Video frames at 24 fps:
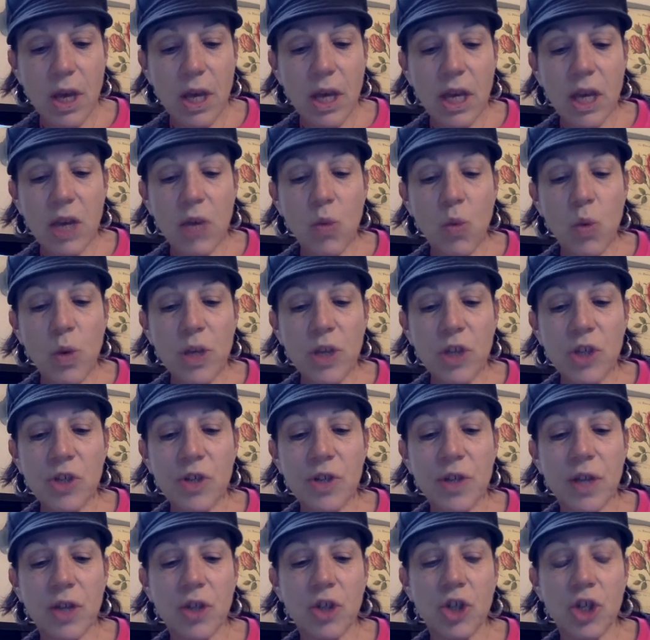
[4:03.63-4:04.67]
He wished
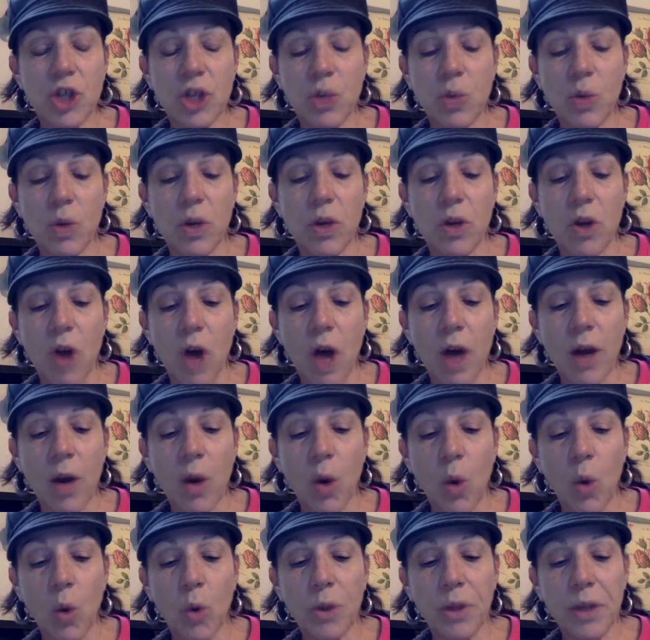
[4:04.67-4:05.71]
that she would not
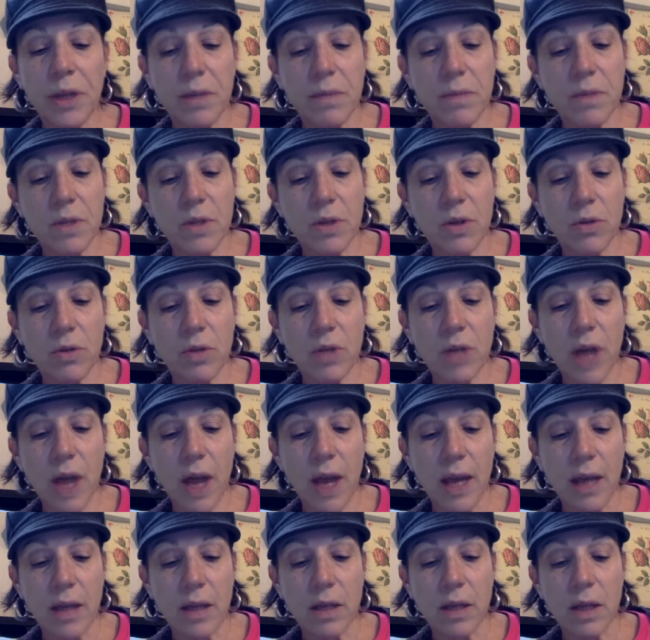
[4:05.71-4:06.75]
hold him so
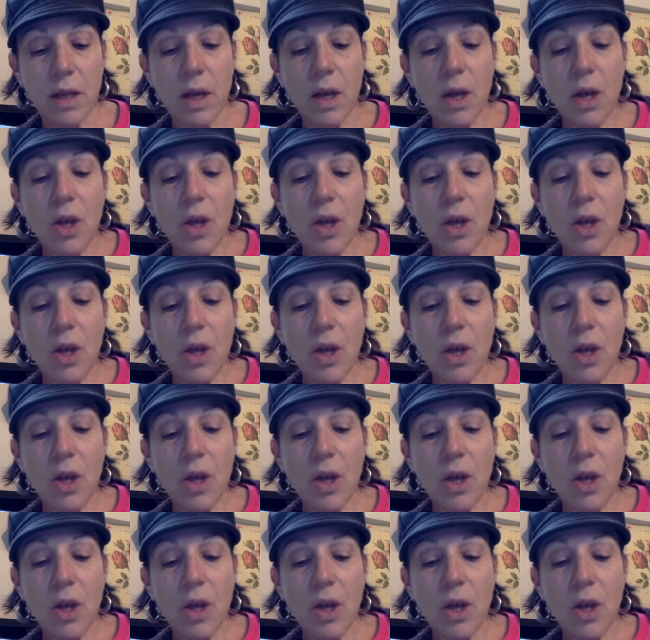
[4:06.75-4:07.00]
tight.